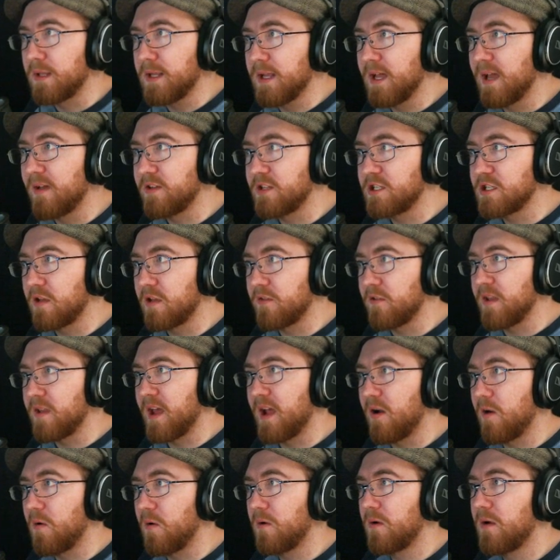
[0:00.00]
have each other
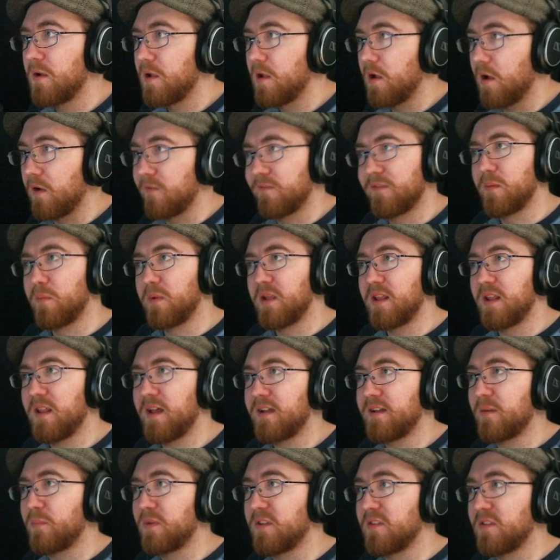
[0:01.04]
now. Our family
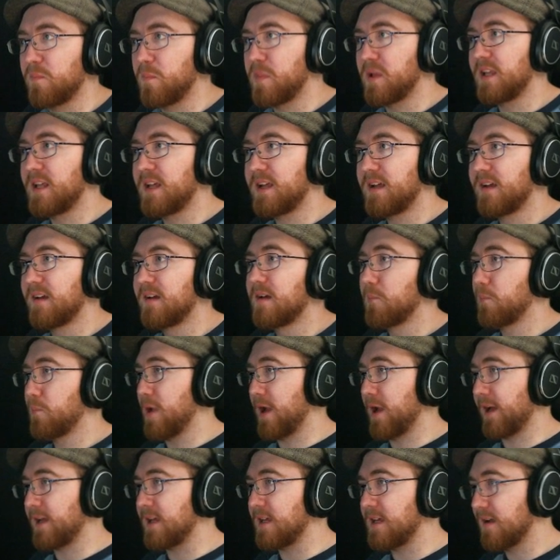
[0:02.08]
lineup is Billy,
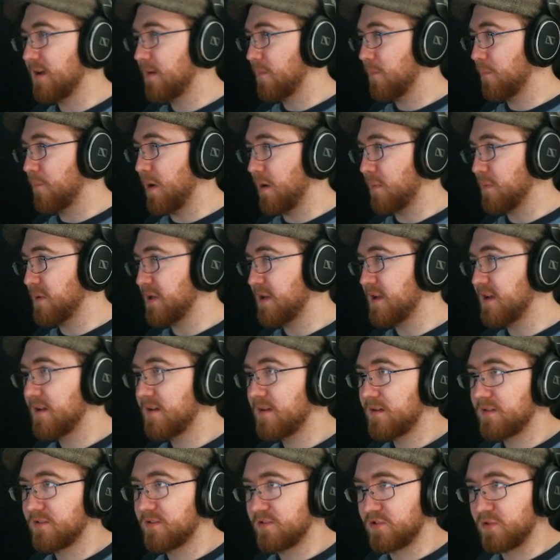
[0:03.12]
Becky, Bobby,
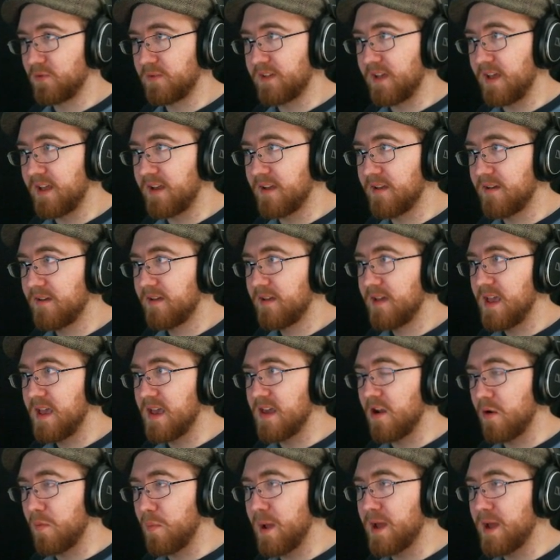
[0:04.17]
Susanna, and
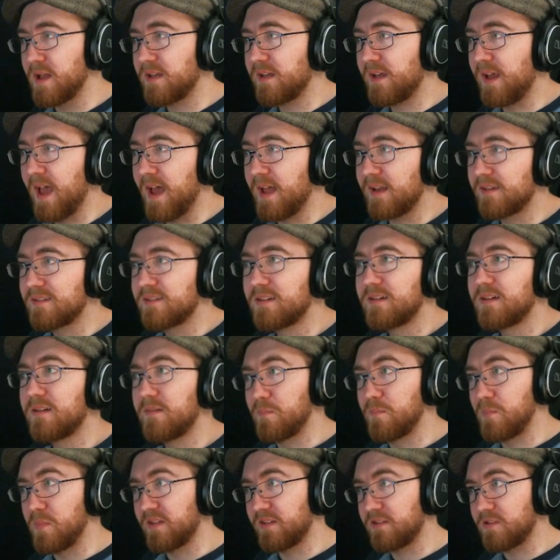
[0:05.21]
our pet cat,
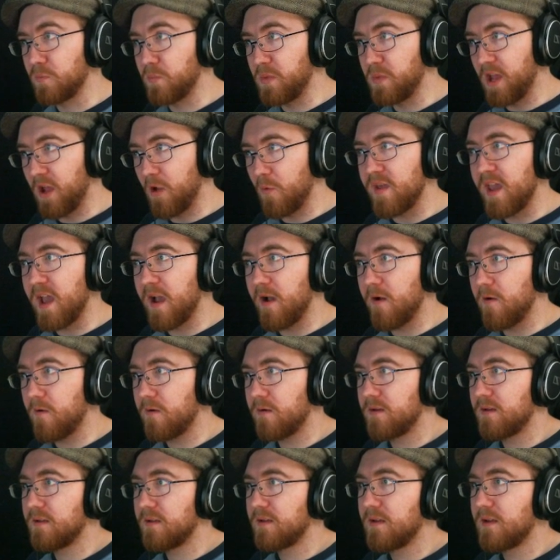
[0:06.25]
Mr. Meow Meow.
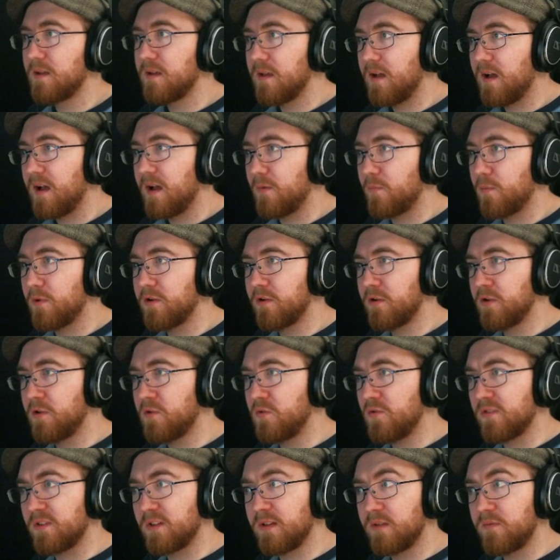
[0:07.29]
I wonder who
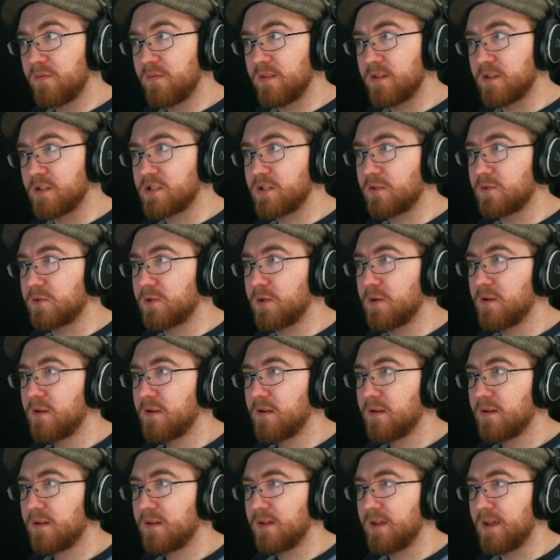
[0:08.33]
used to live in this shelter.
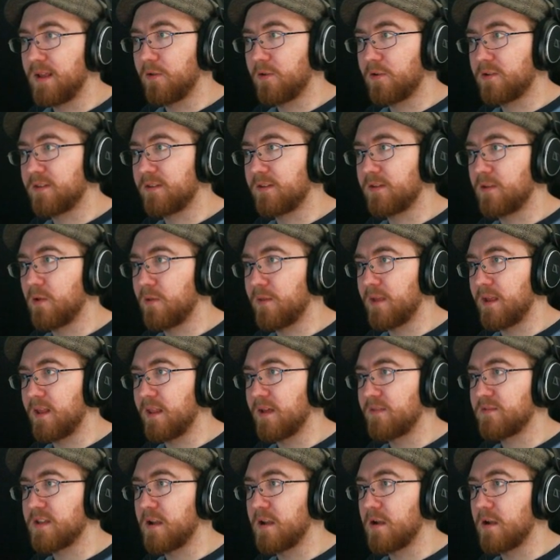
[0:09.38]
It looks as though they left in a